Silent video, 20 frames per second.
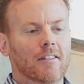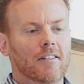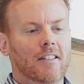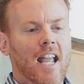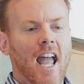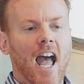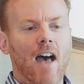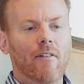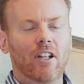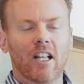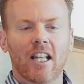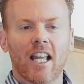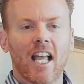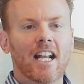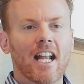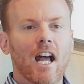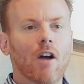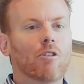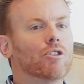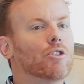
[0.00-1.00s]
They have it
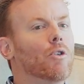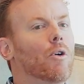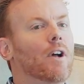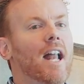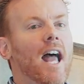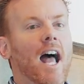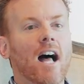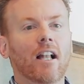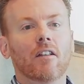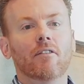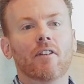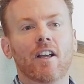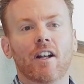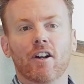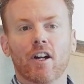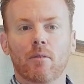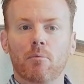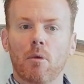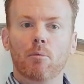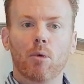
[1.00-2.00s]
laid out so an elevator
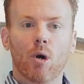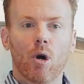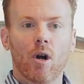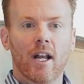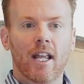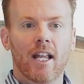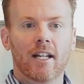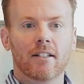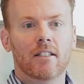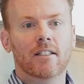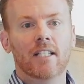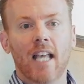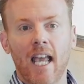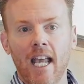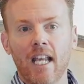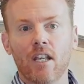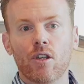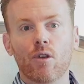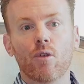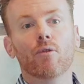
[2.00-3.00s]
can be put in to
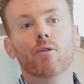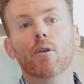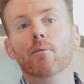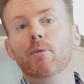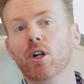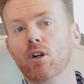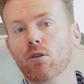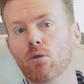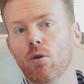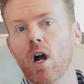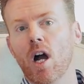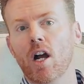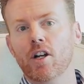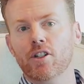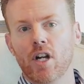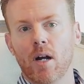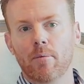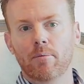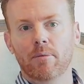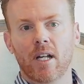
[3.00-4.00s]
take you from the
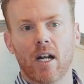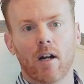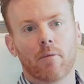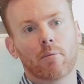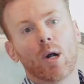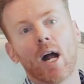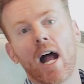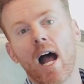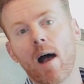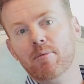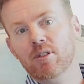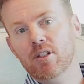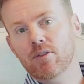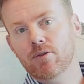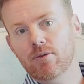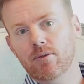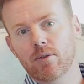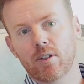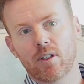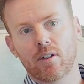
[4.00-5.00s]
garage up there, perhaps
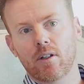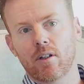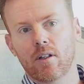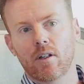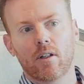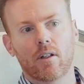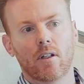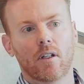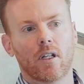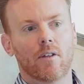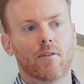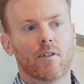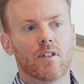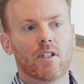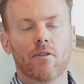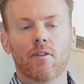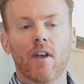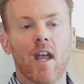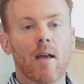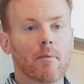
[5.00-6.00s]
if it's
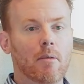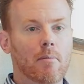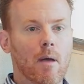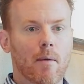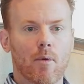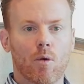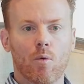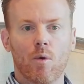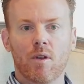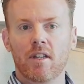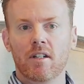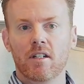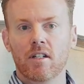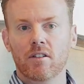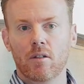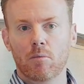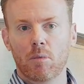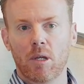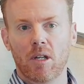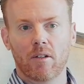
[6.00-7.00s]
a family member with a
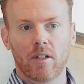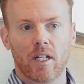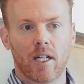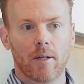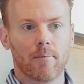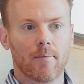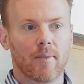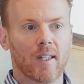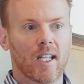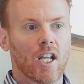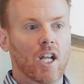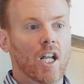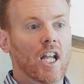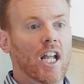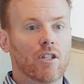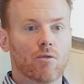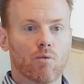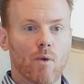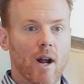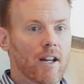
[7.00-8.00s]
disability.
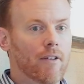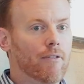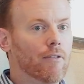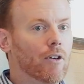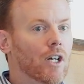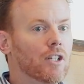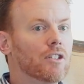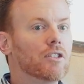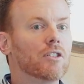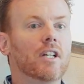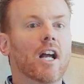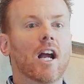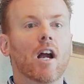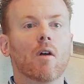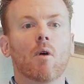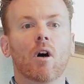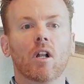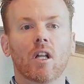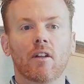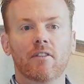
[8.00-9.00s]
It's ready for a
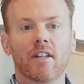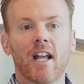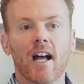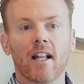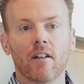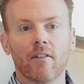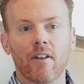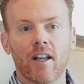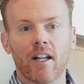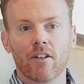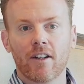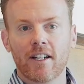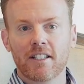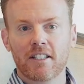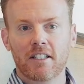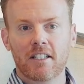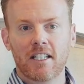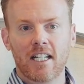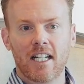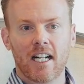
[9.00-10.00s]
stairwell if the elevator
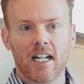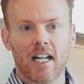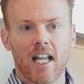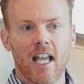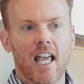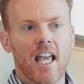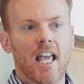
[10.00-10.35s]
isn't needed.